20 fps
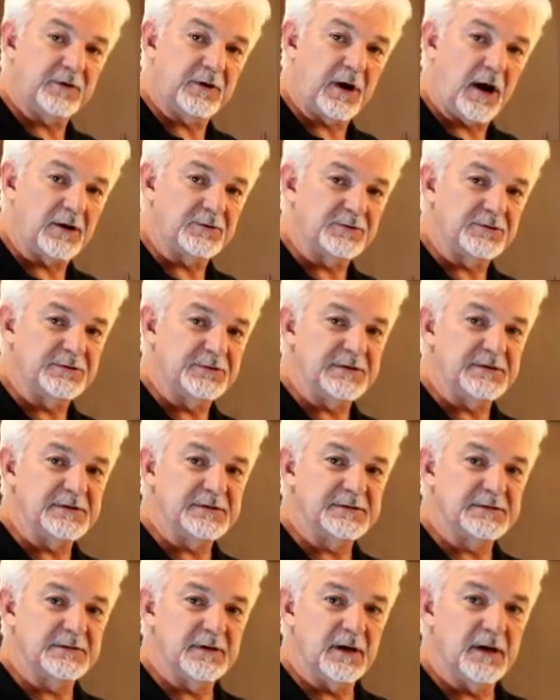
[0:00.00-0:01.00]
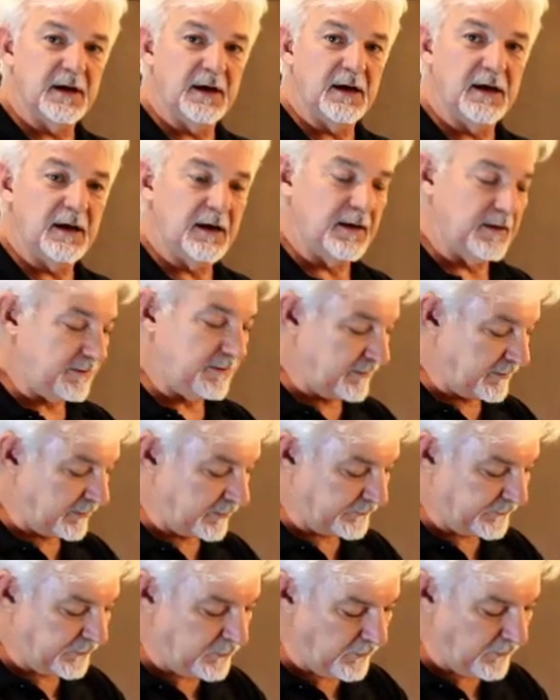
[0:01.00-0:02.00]
cartridges, there
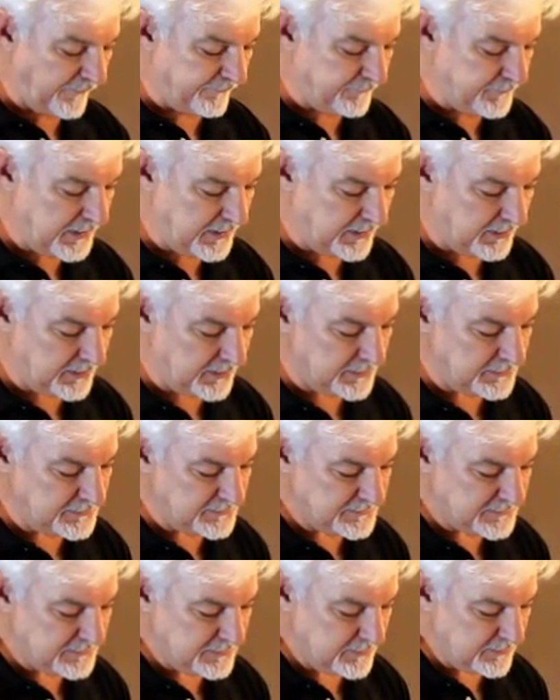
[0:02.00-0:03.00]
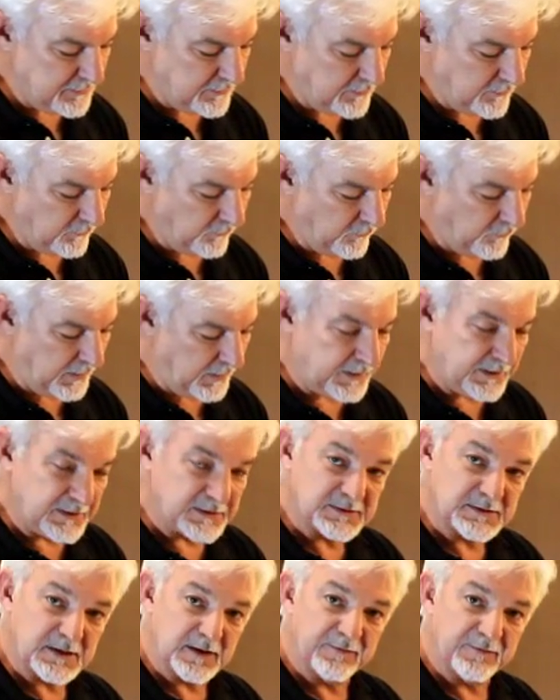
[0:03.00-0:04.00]
are 2 of them because one
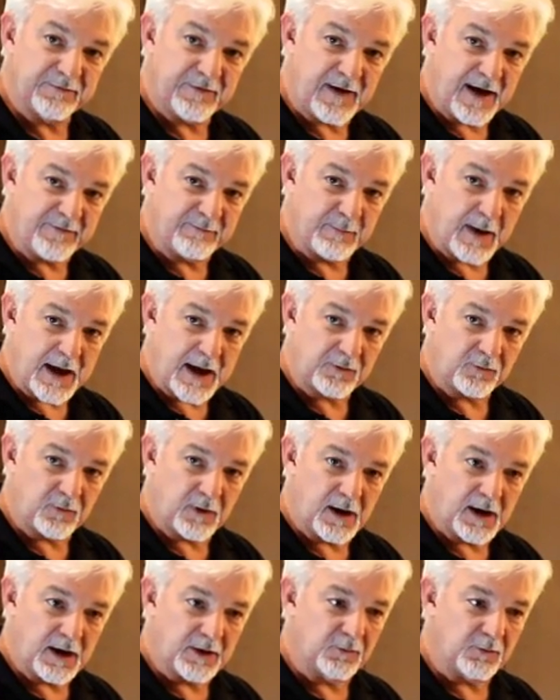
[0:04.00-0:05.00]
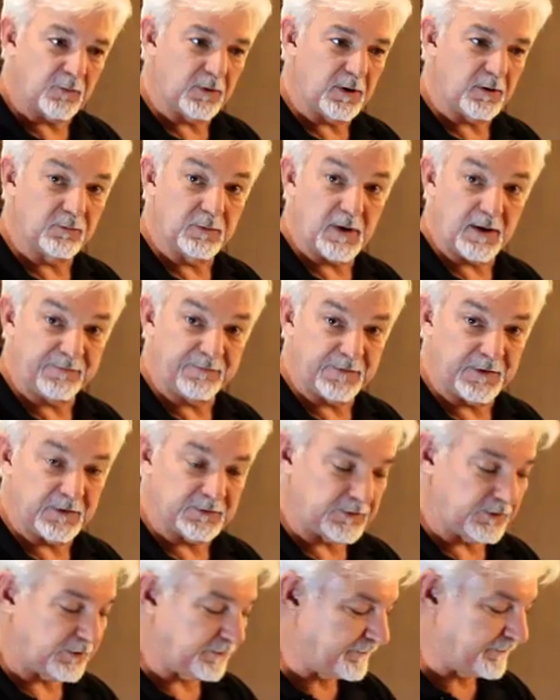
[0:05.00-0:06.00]
is a 5 micron or a rough
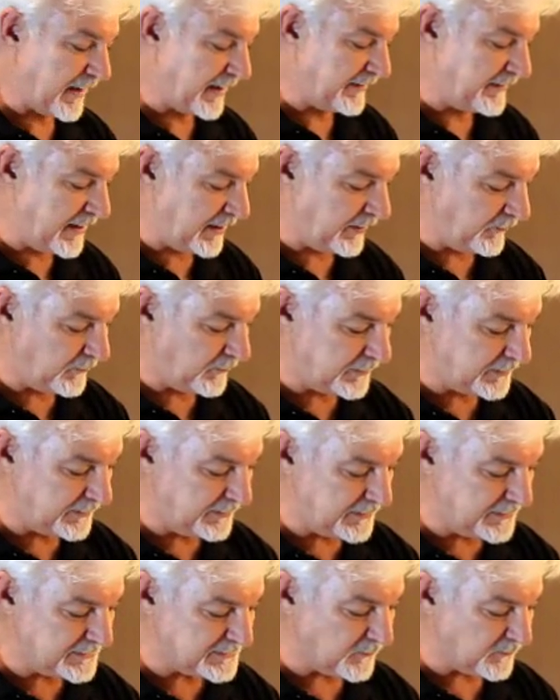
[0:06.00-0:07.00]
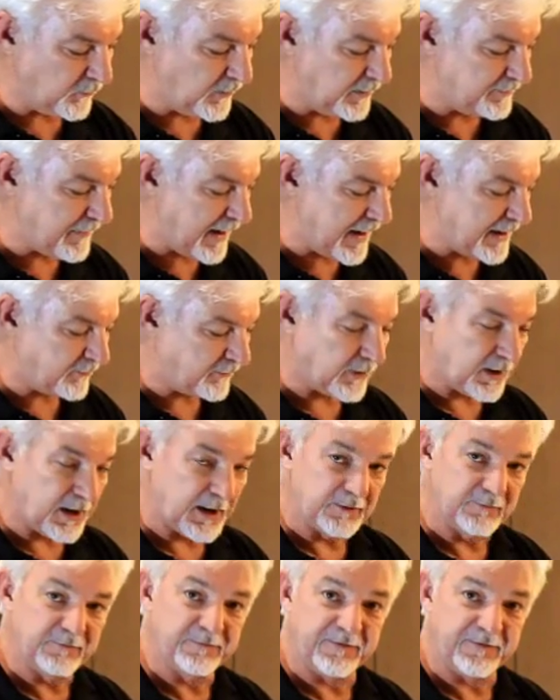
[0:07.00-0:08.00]
filter, and the other one is a 1
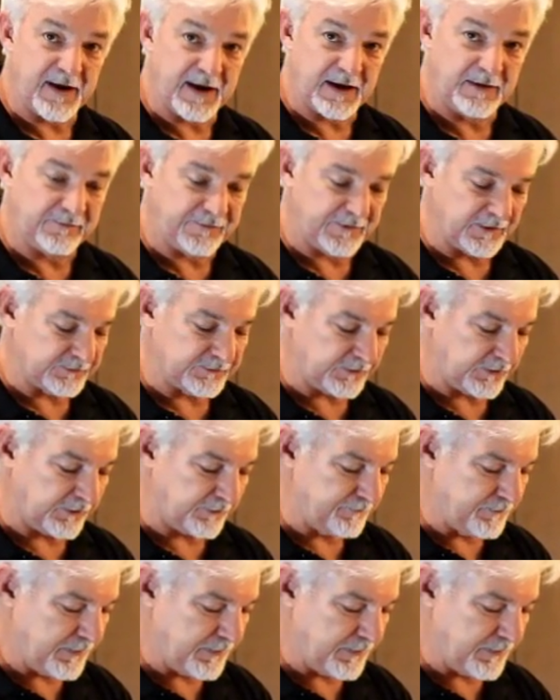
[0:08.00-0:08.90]
micron fine filter.